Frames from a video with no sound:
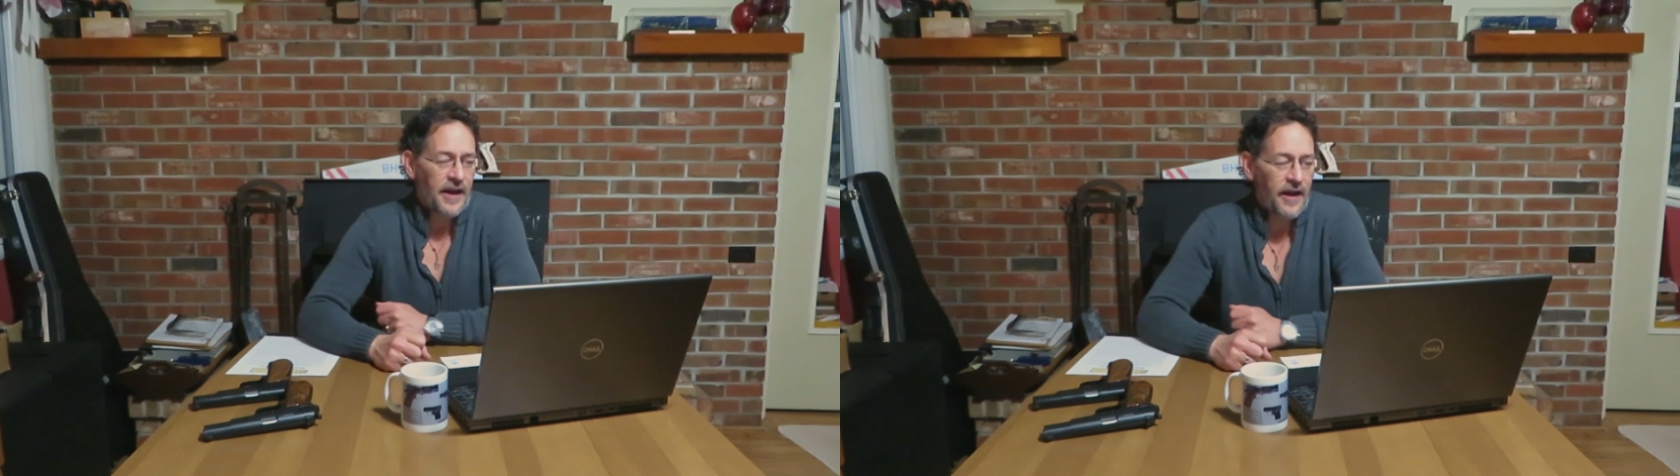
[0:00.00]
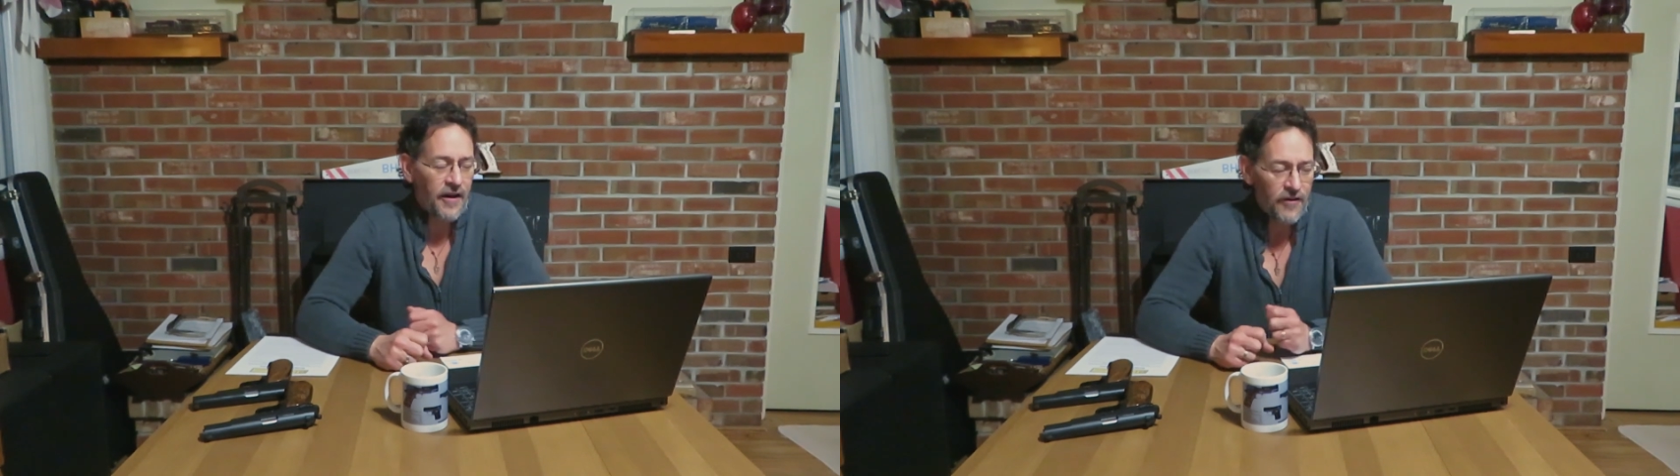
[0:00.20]

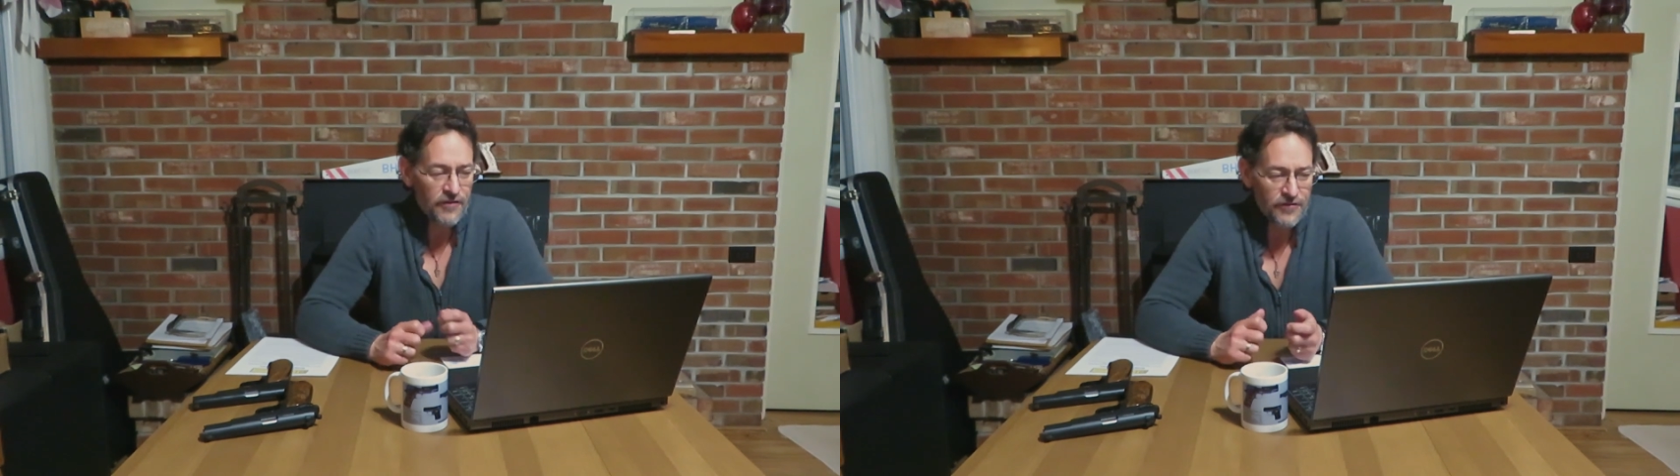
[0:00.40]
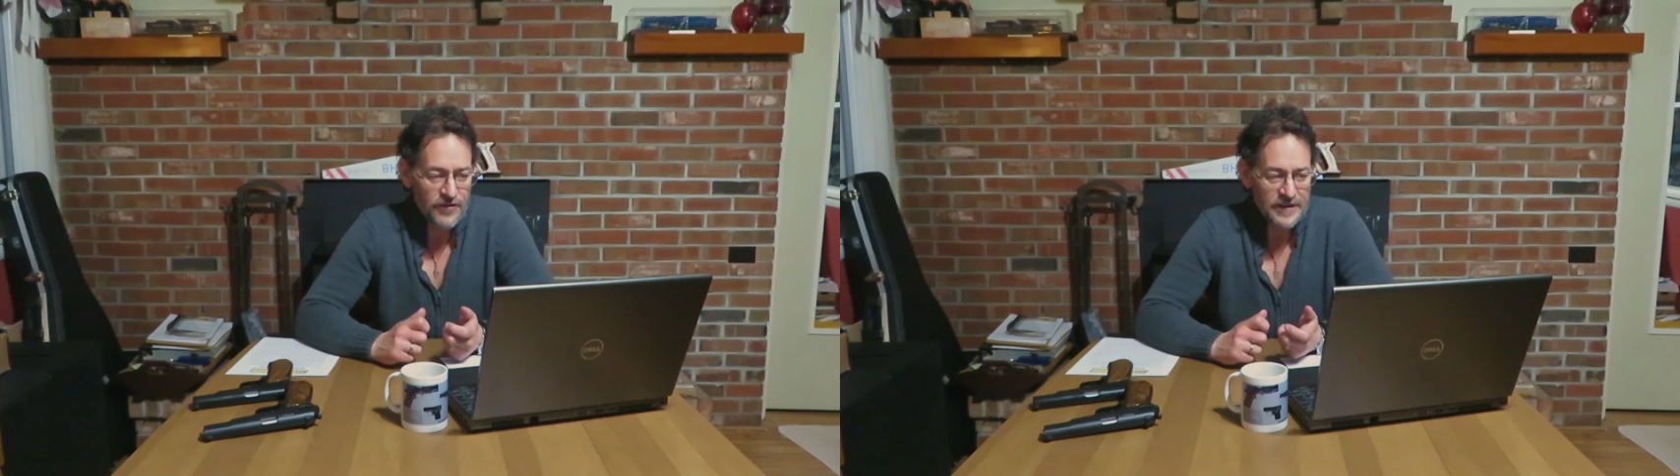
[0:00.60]

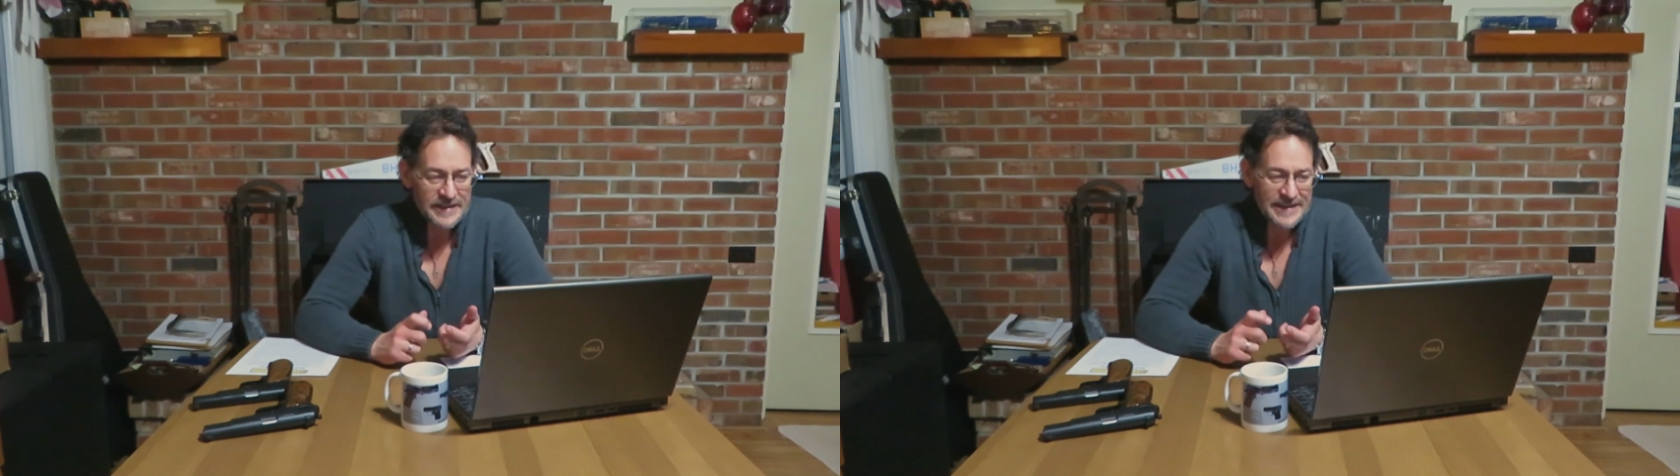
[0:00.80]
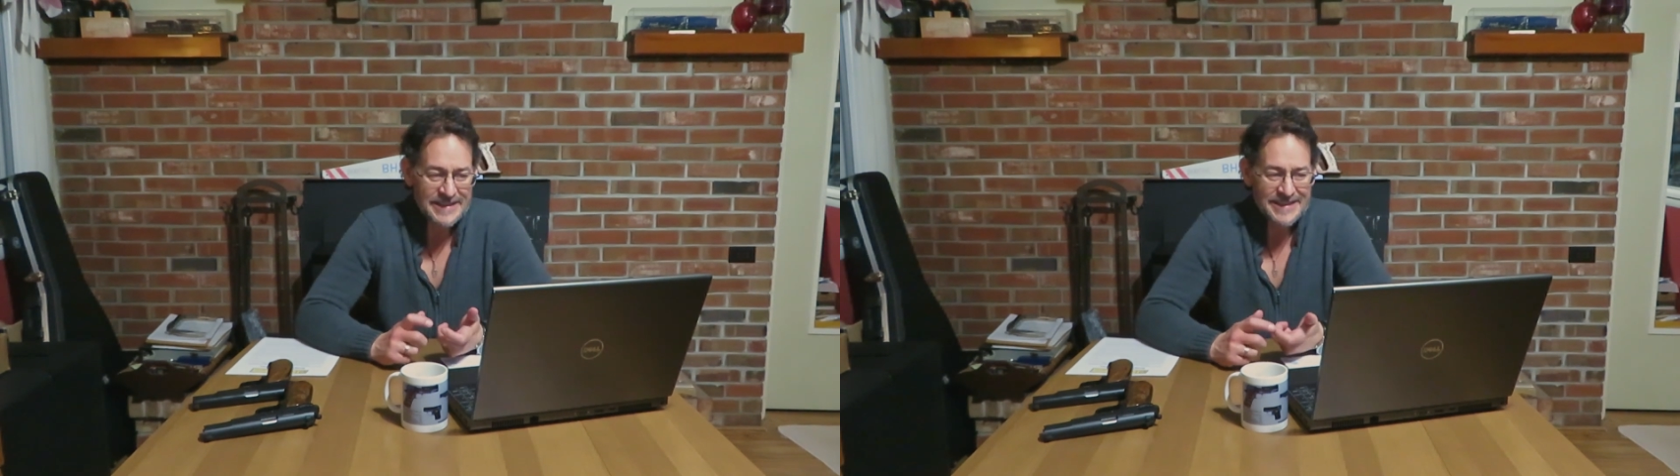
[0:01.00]
of
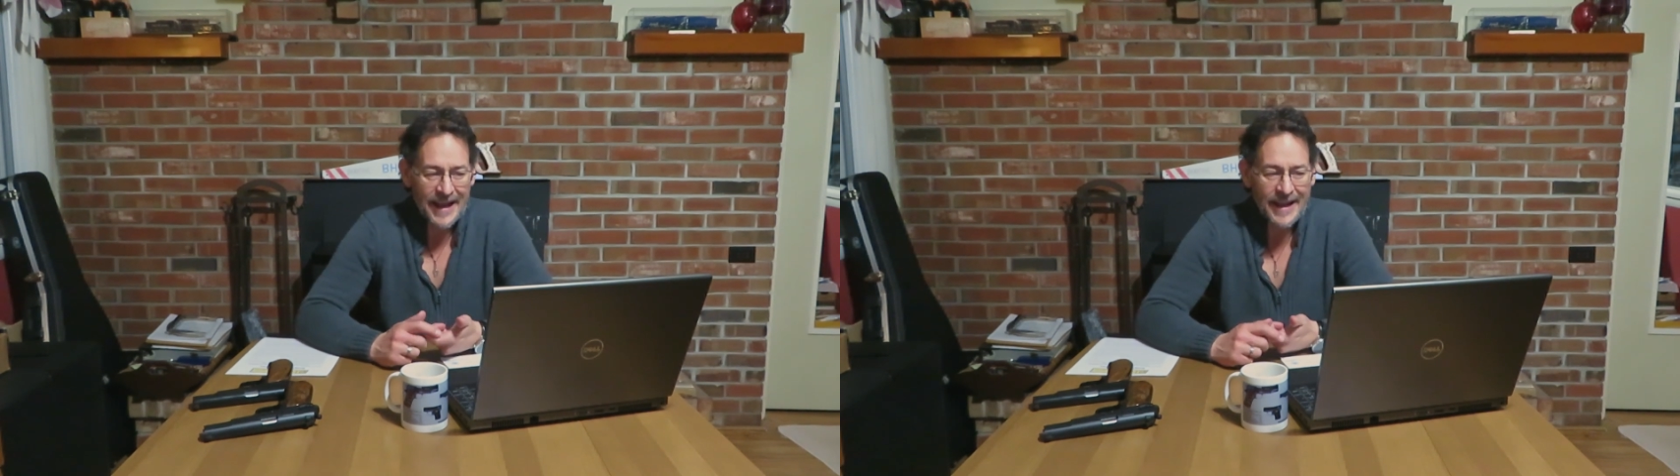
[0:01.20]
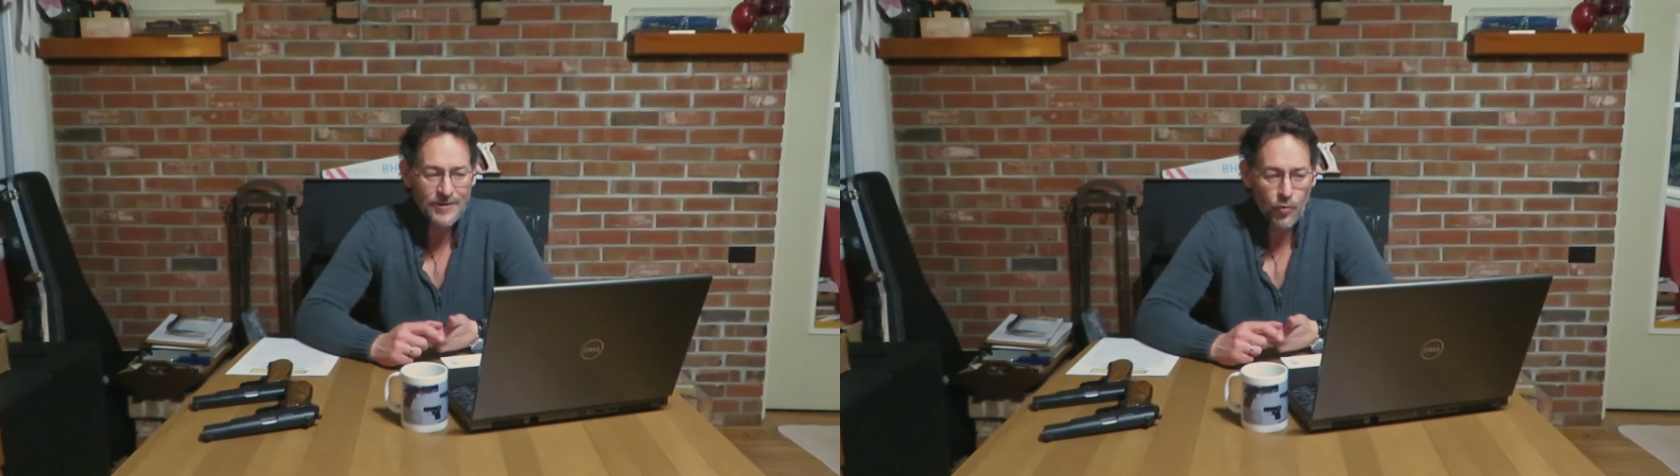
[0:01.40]

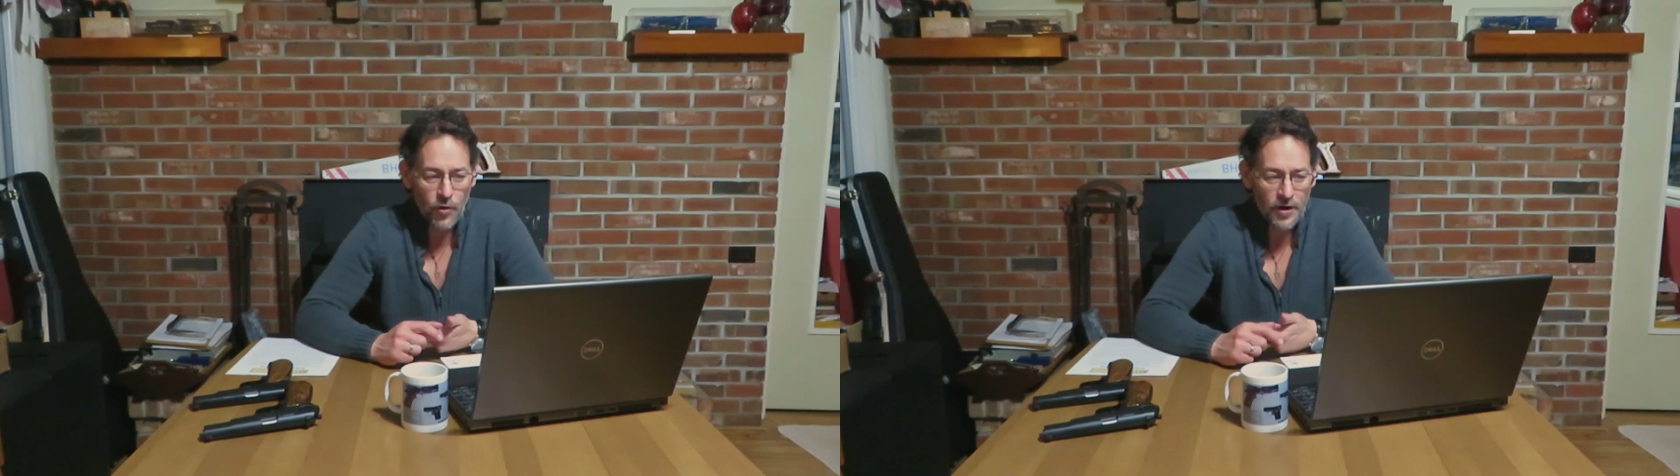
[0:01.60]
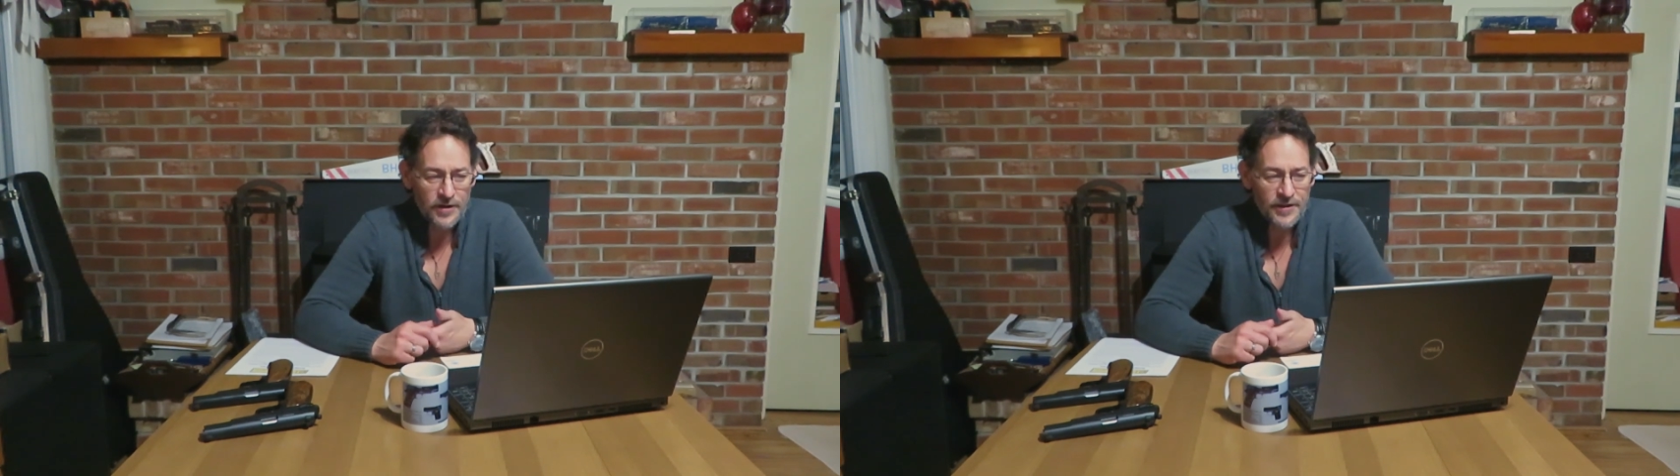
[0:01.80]
design
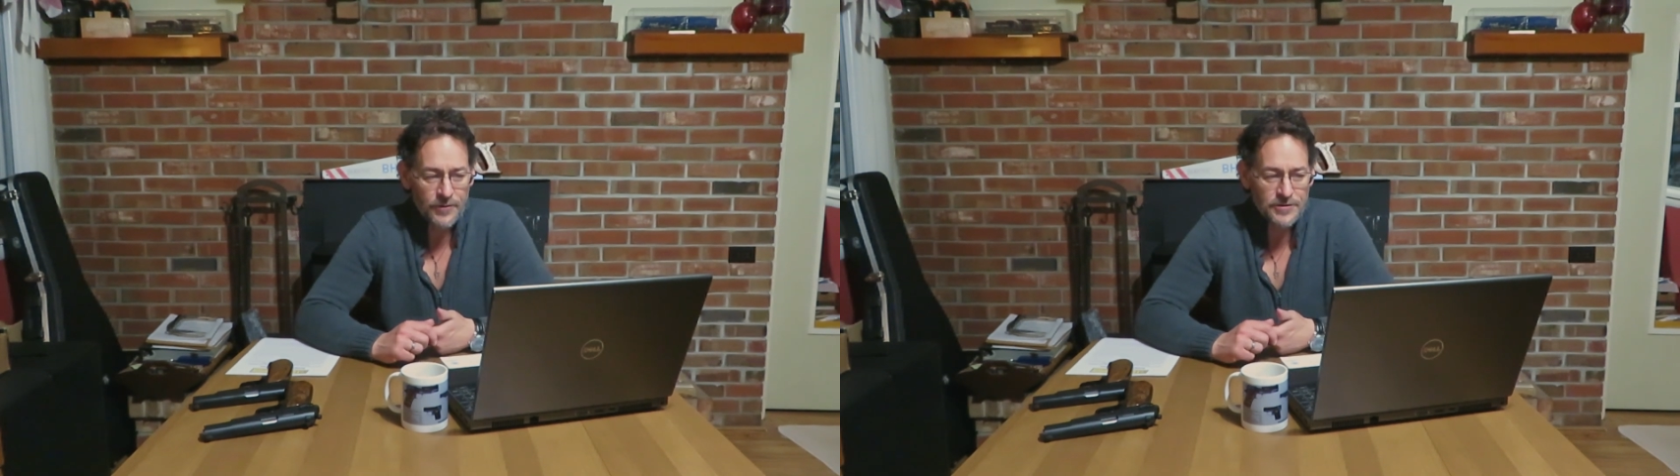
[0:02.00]
work that